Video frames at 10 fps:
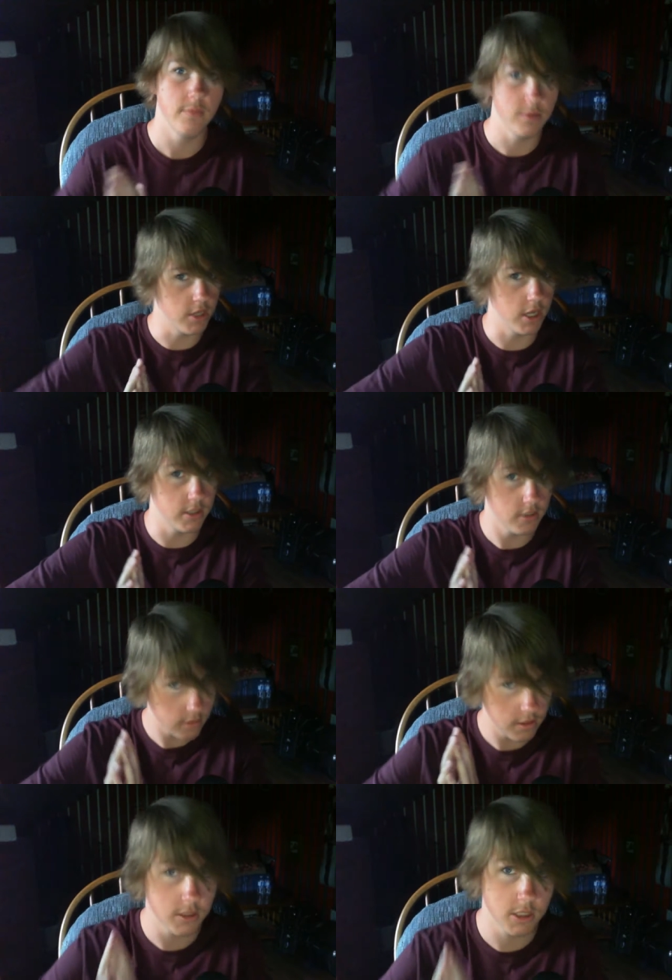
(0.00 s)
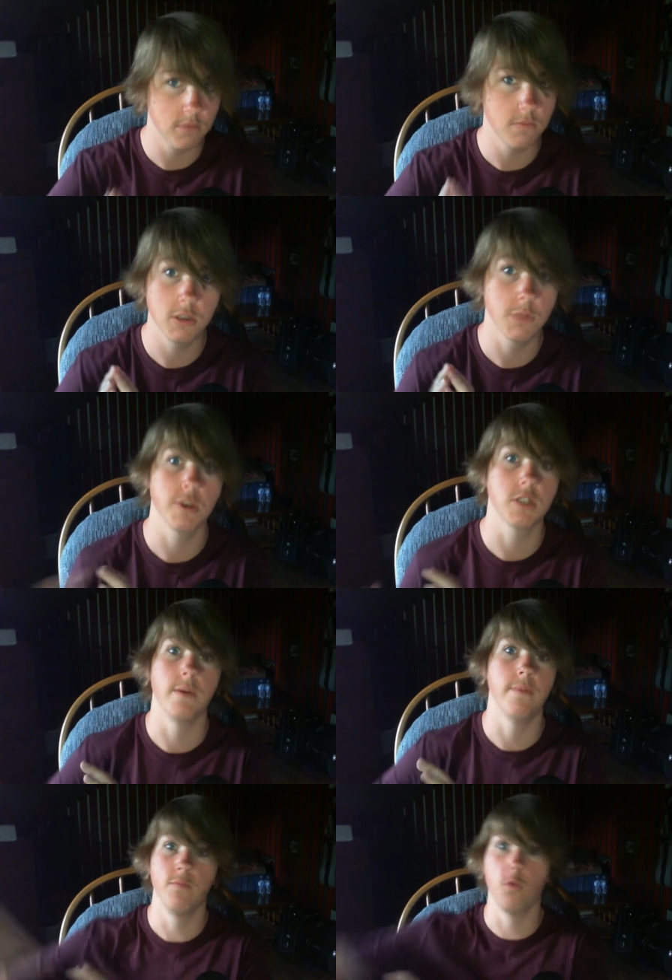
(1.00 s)
It's not. It's supposed to
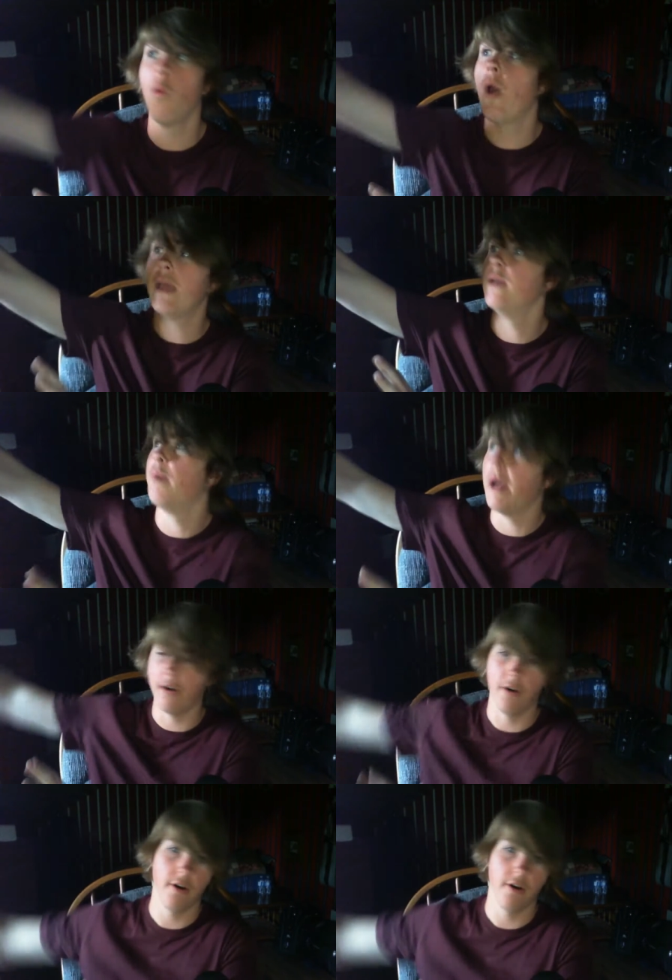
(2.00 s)
be way better.